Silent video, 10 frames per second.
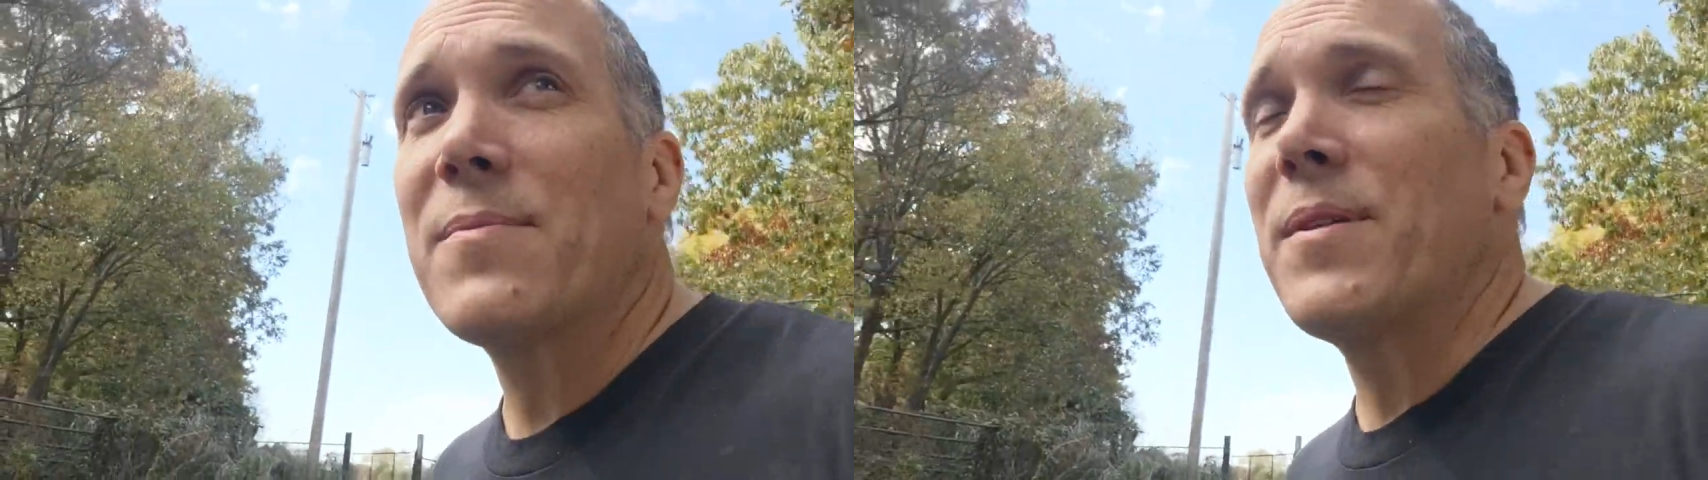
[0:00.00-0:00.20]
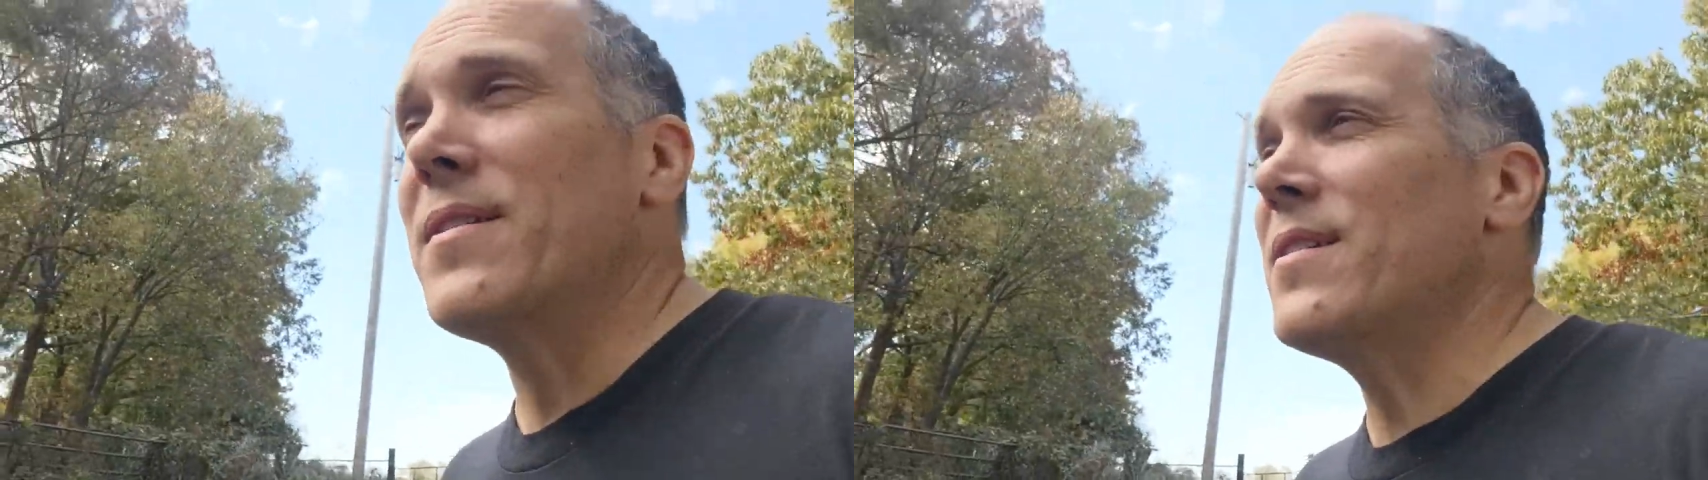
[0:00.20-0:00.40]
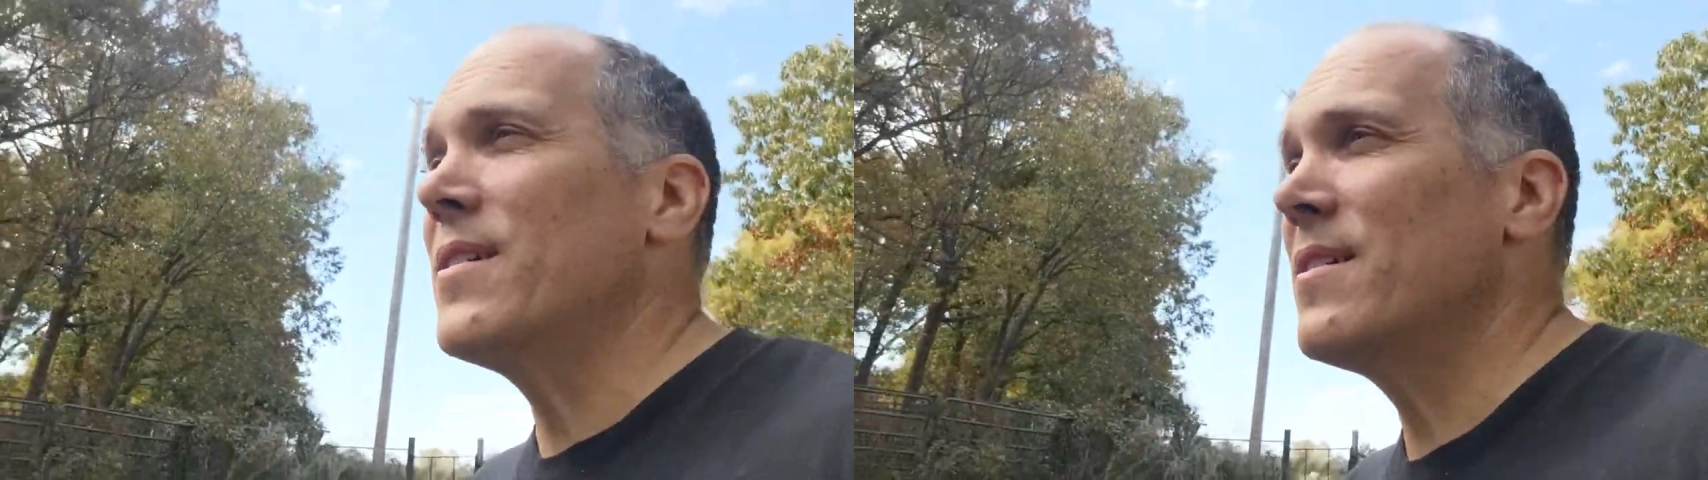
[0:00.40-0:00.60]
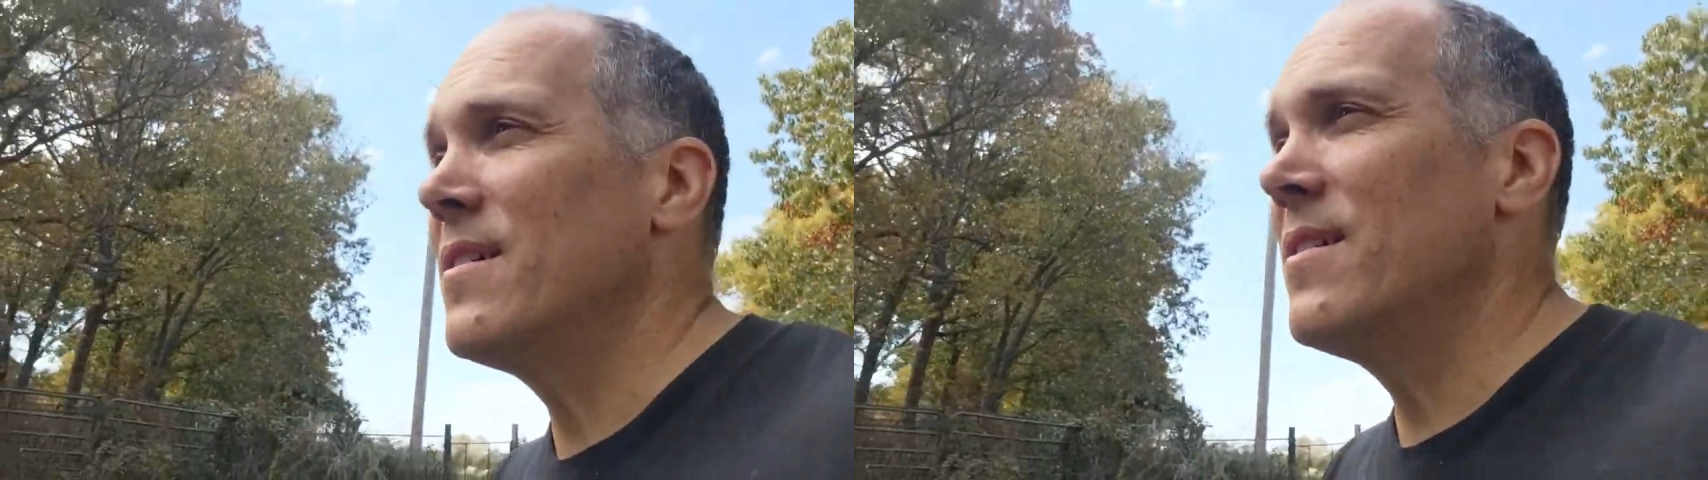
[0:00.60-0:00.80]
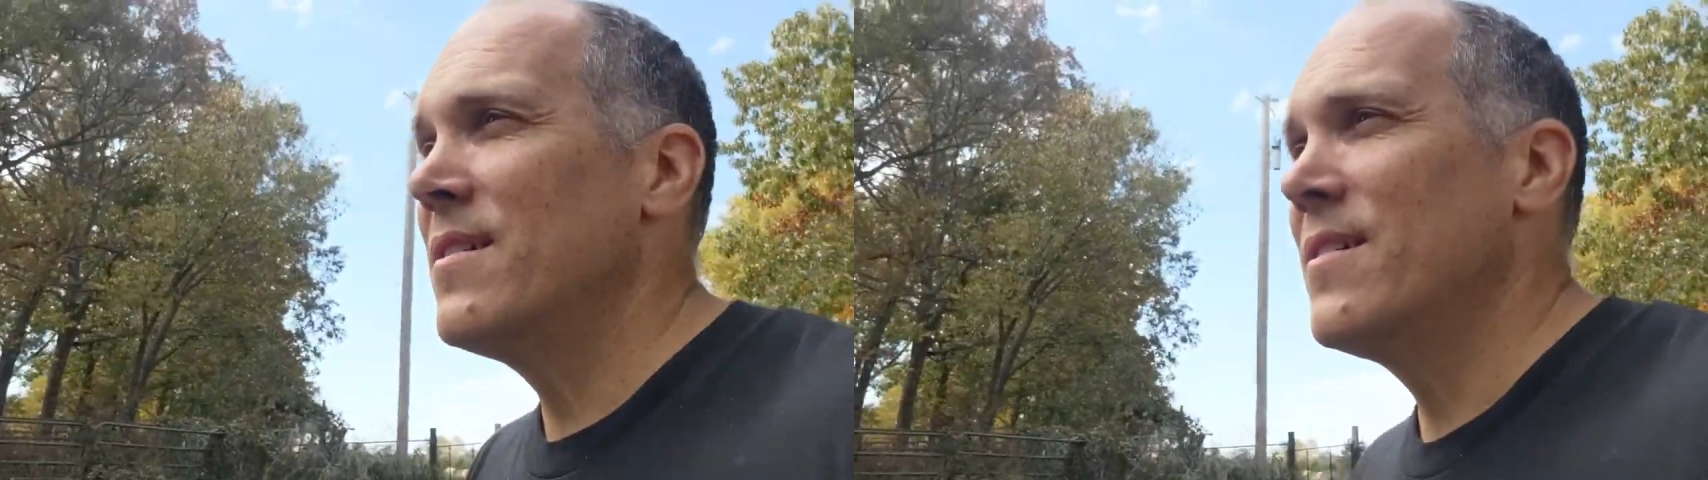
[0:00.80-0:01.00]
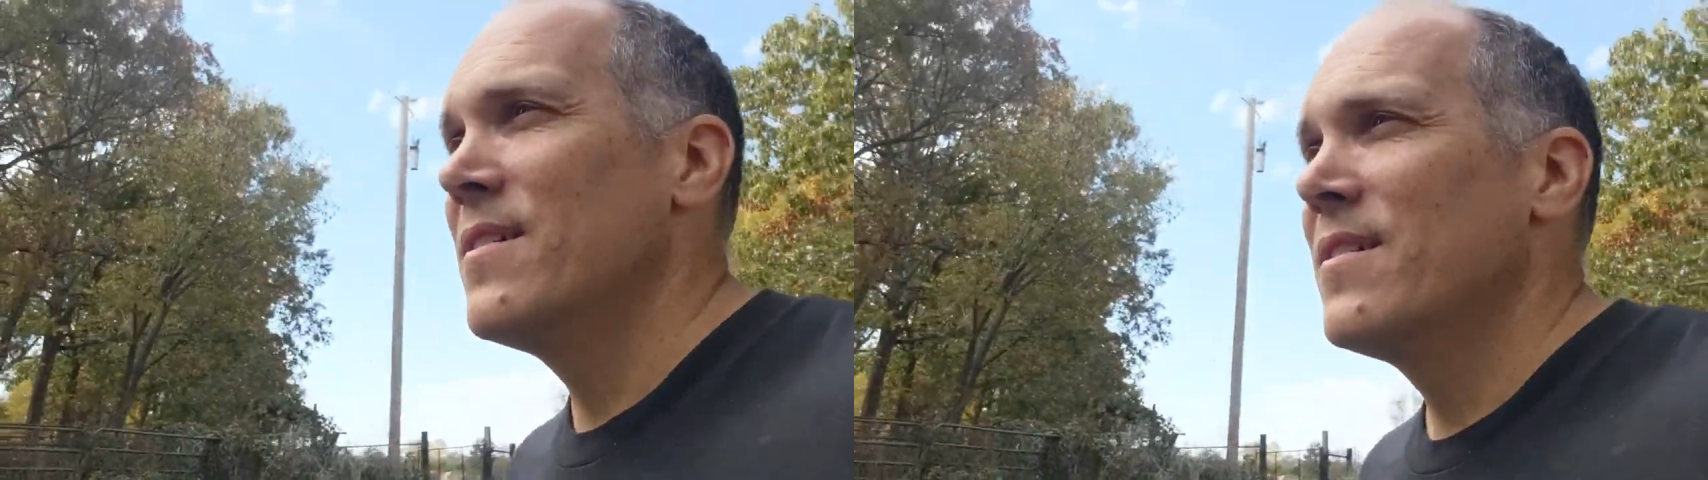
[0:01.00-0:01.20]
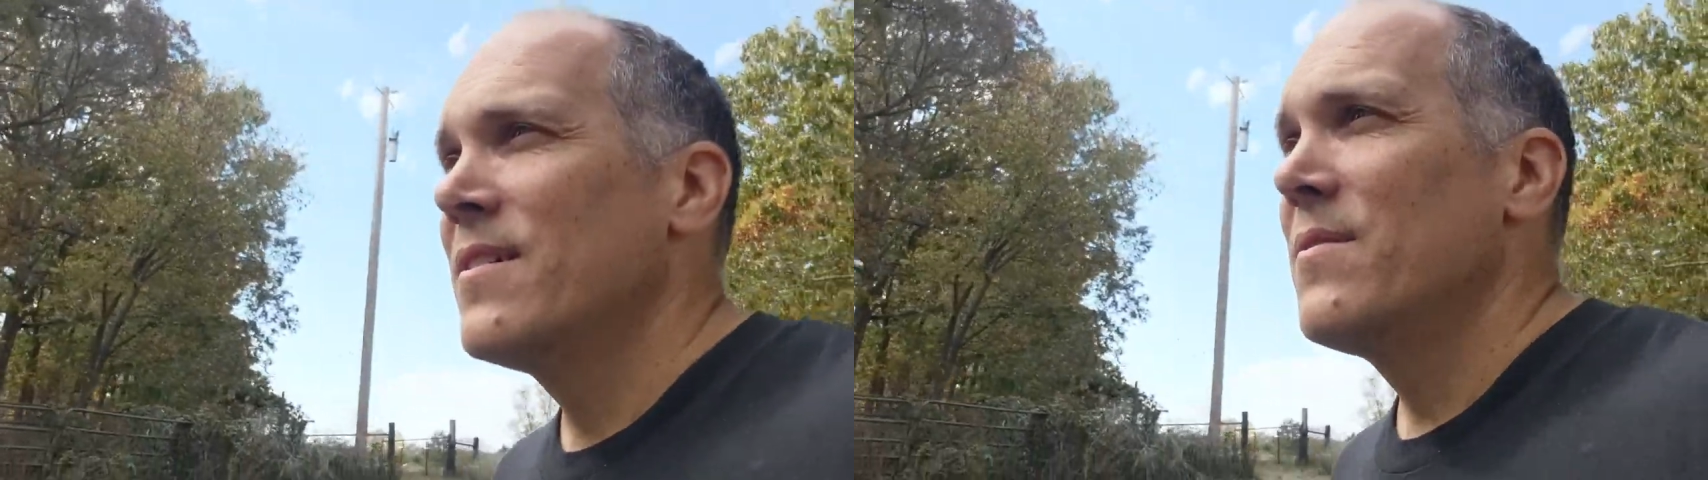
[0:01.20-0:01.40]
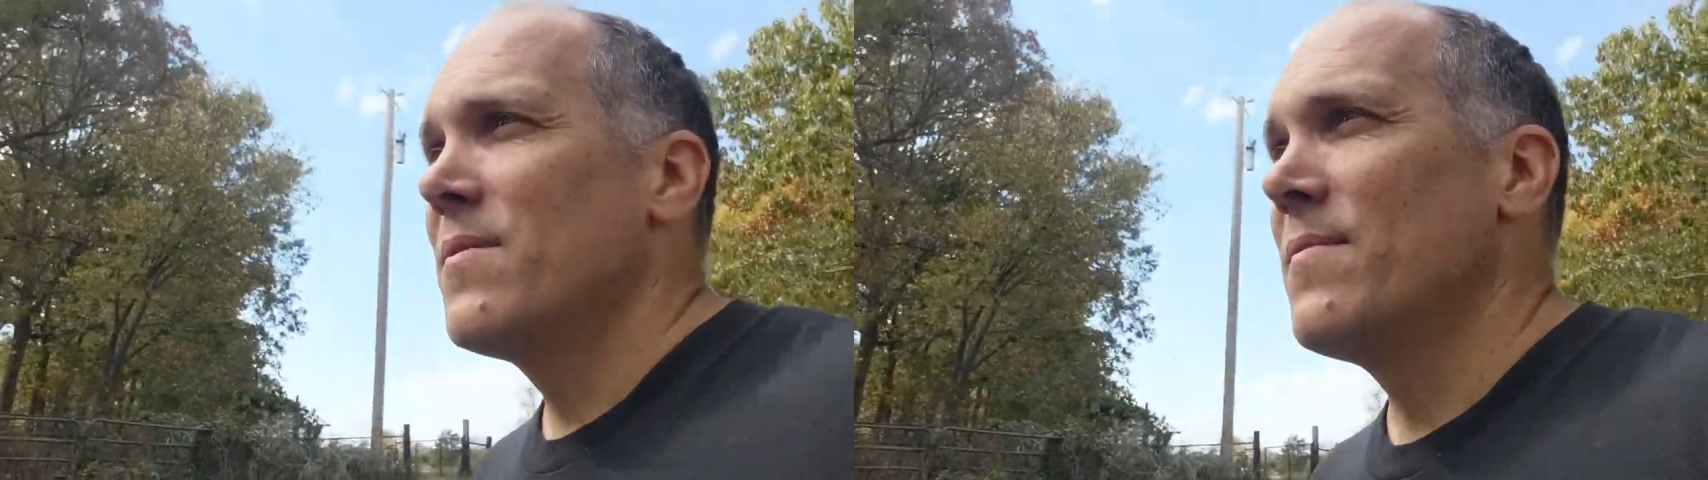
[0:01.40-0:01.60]
be
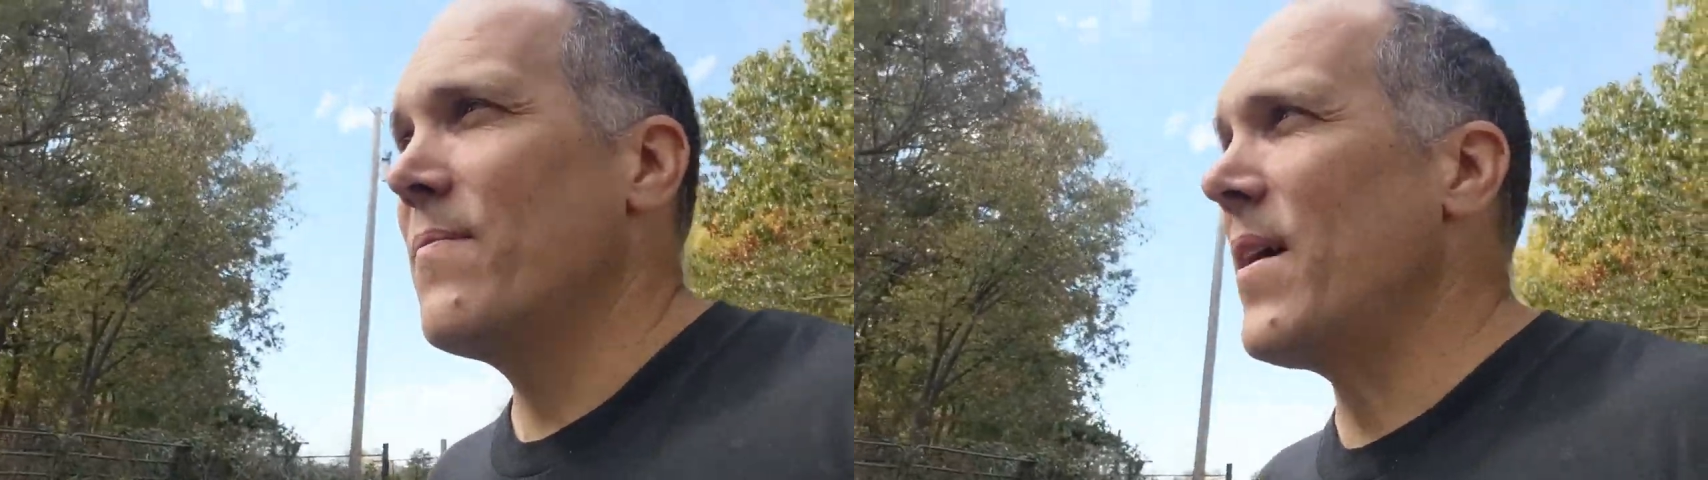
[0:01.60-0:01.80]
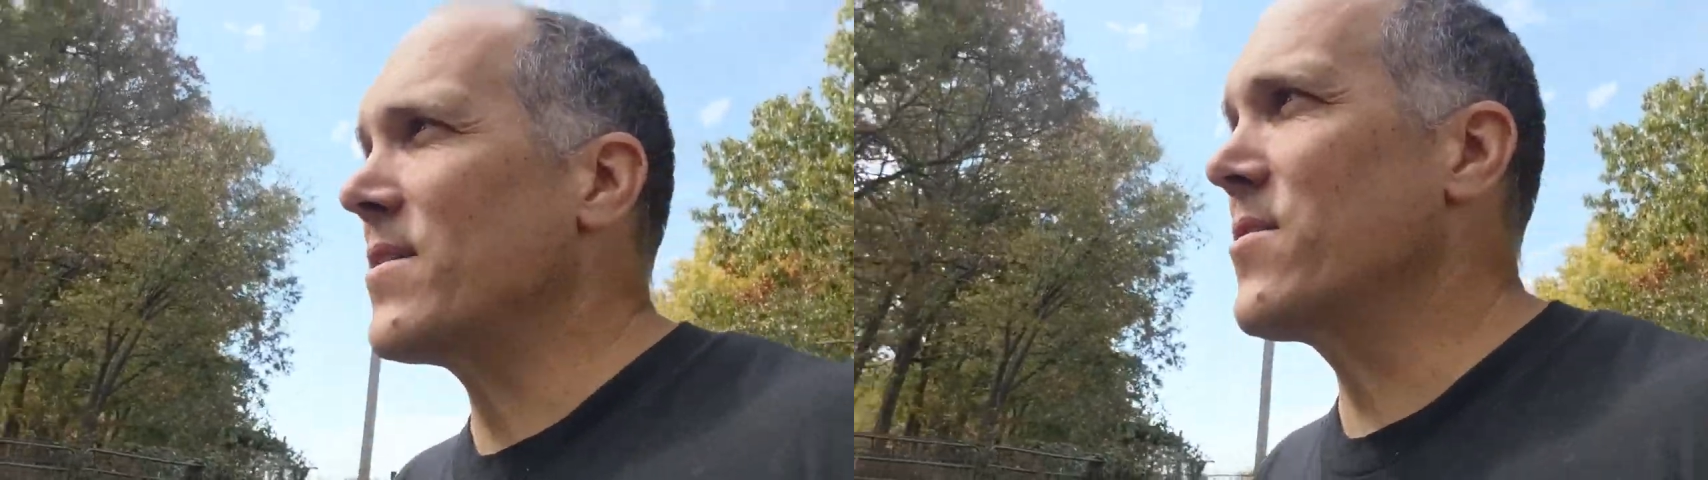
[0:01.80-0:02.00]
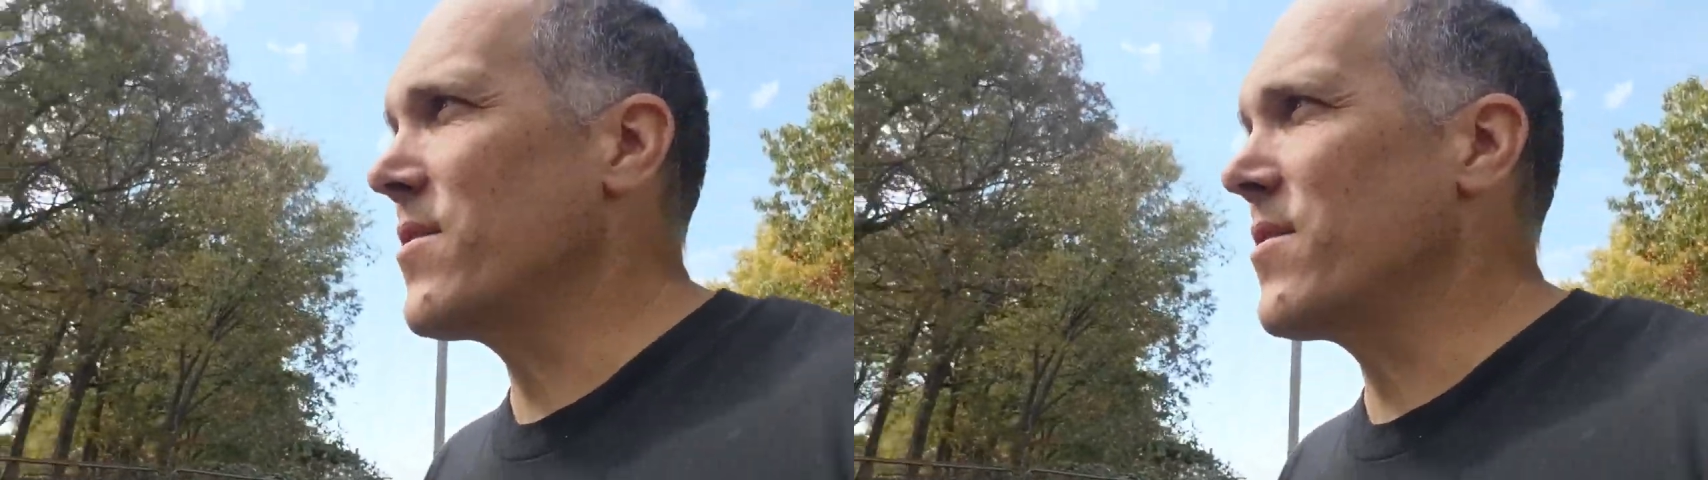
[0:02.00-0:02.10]
extra